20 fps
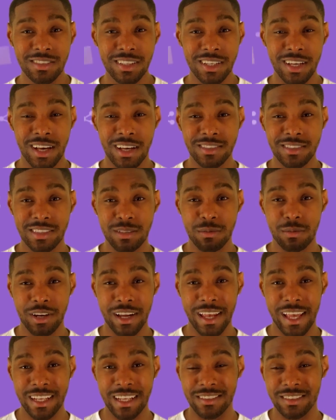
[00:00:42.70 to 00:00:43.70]
the customer
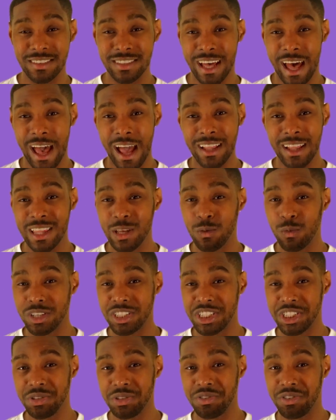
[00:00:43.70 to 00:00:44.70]
exactly
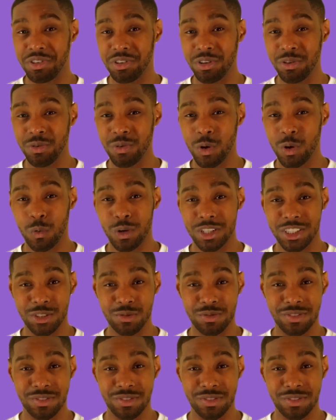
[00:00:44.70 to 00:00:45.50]
what you do or what you